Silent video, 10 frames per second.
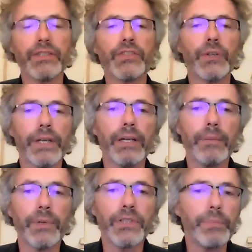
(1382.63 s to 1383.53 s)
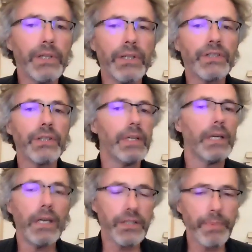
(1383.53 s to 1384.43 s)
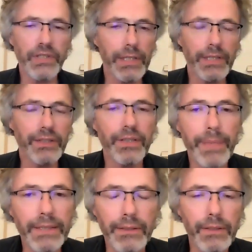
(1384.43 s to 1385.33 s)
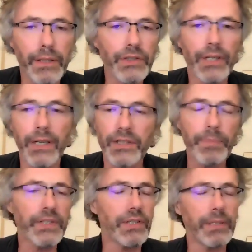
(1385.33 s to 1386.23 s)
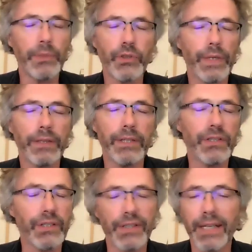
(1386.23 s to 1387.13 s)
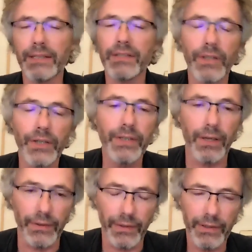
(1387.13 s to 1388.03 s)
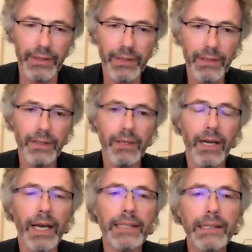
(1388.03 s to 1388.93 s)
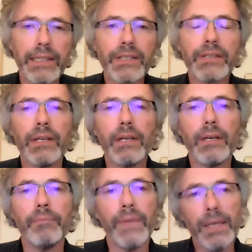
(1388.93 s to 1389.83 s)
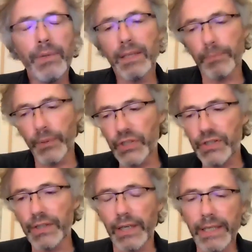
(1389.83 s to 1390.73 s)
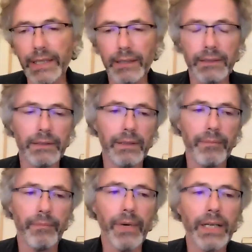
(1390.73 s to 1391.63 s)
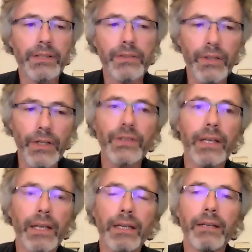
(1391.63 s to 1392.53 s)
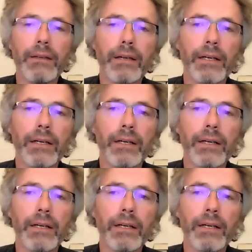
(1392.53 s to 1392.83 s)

Soviet Rinpoche, because especially in the Tibetan culture and especially between teachers, that is not done. At least maybe in personally, but not in